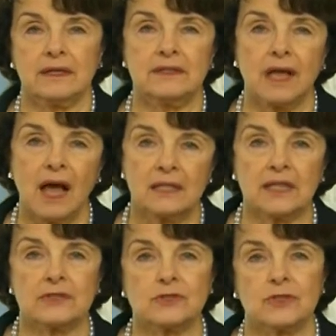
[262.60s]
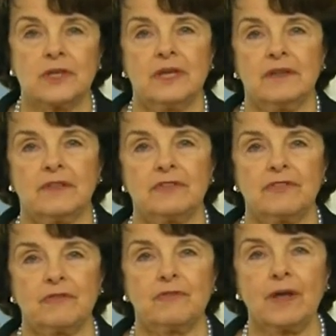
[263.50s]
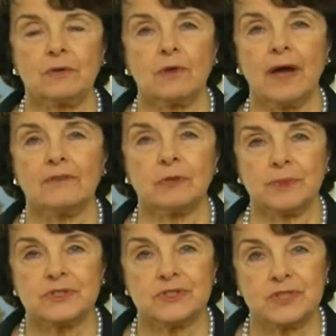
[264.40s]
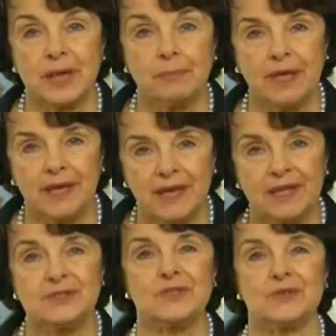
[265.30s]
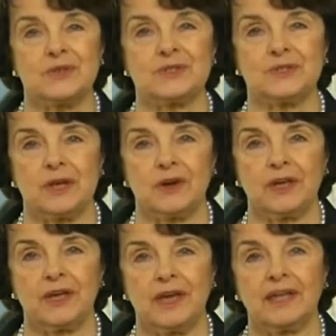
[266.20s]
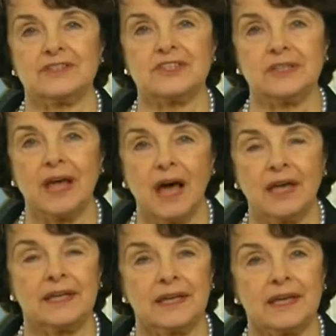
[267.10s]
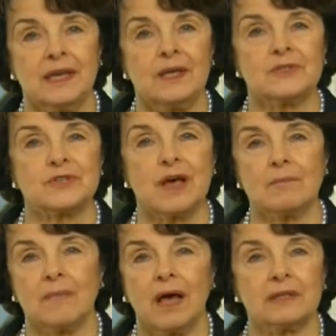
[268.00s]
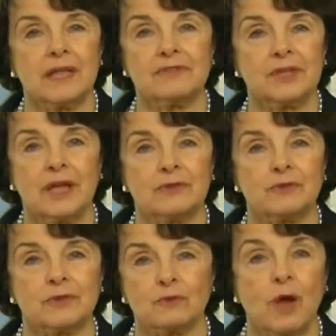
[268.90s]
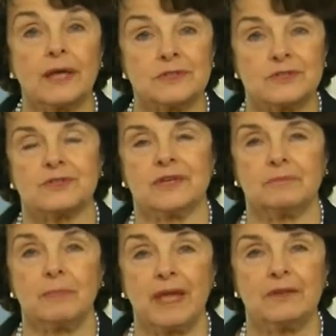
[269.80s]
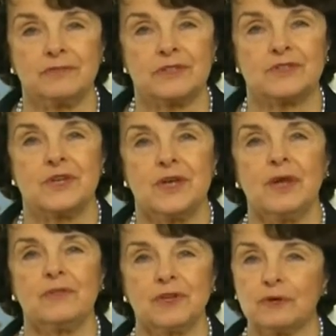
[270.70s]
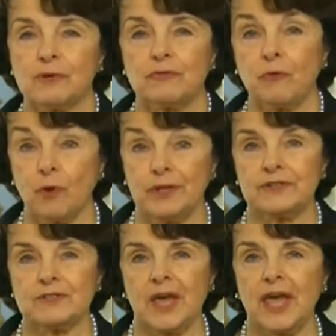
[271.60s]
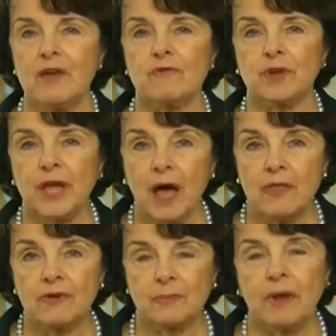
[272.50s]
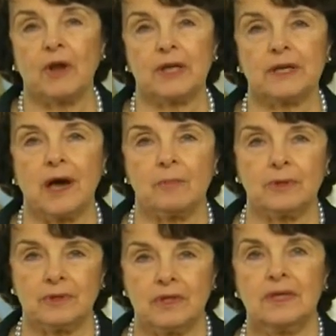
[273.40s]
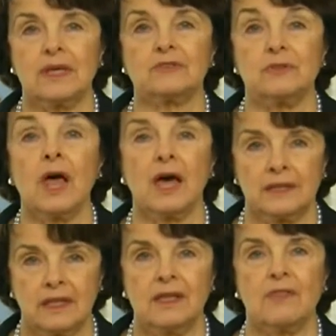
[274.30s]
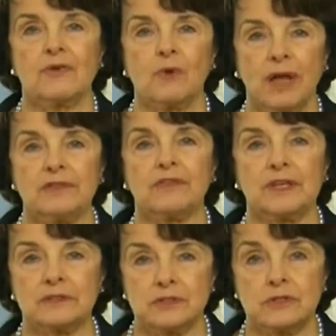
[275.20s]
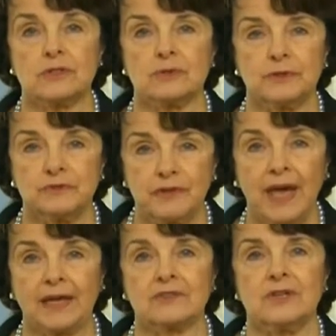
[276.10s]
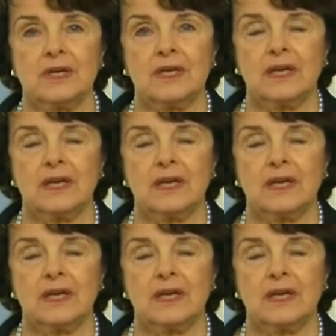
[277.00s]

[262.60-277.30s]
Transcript: knowledge that the federal government stepping into this area and denying some 1,100 rights and benefits that are afforded to every other married couple is not the right thing to do. In fact,